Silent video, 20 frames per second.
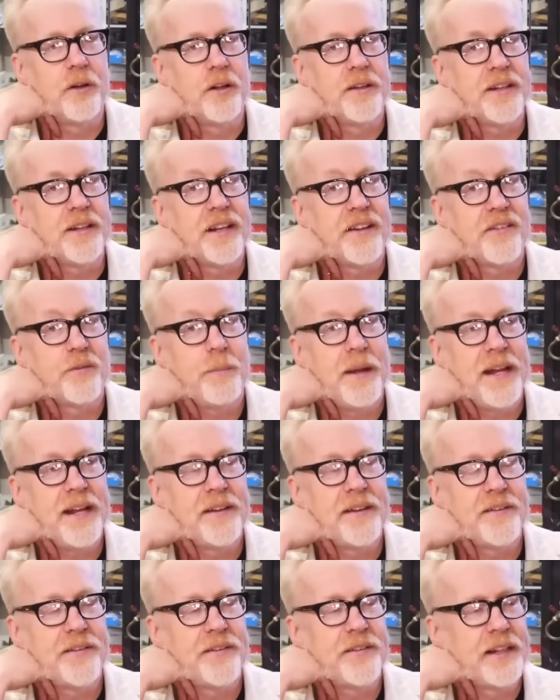Adam, with
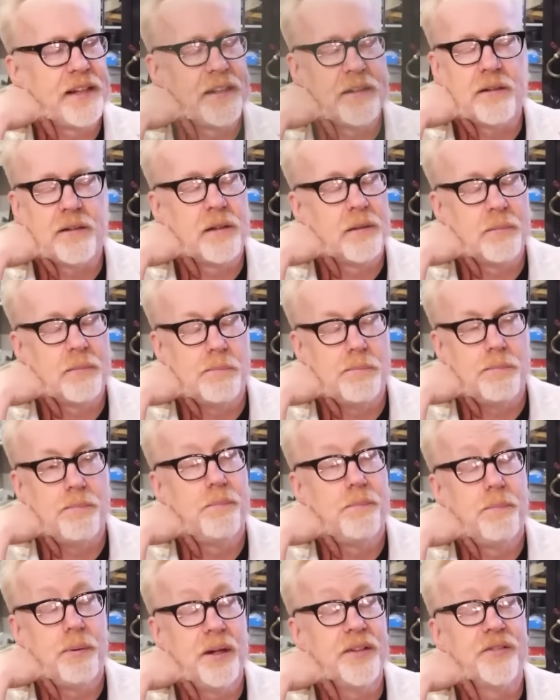his background in
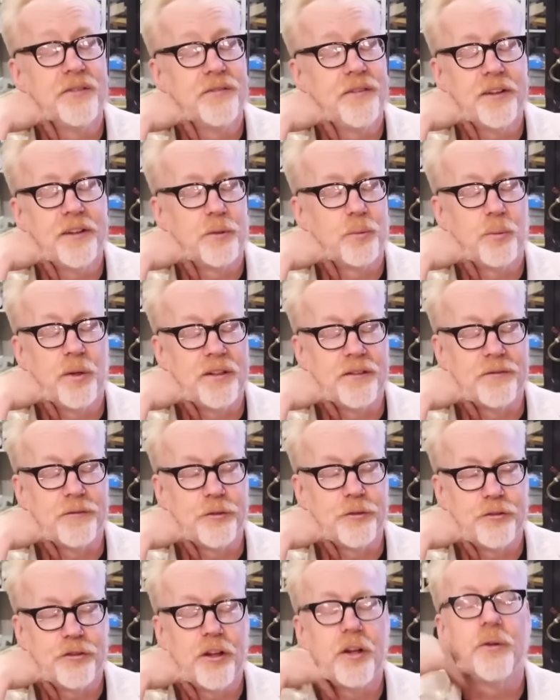special effects
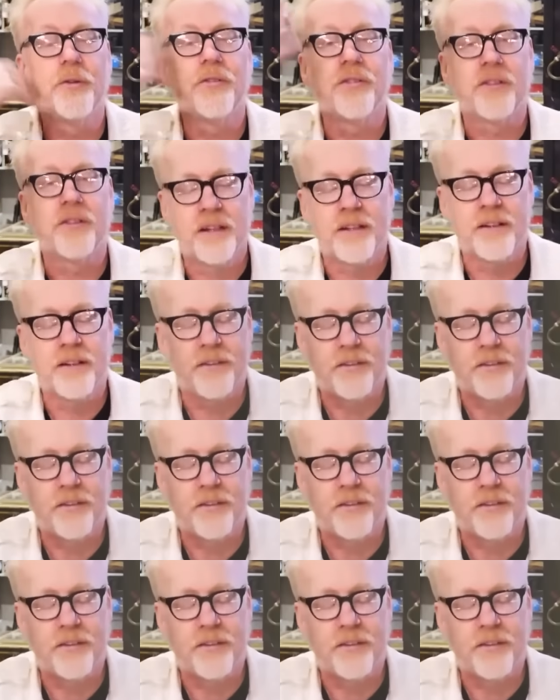and entertainment,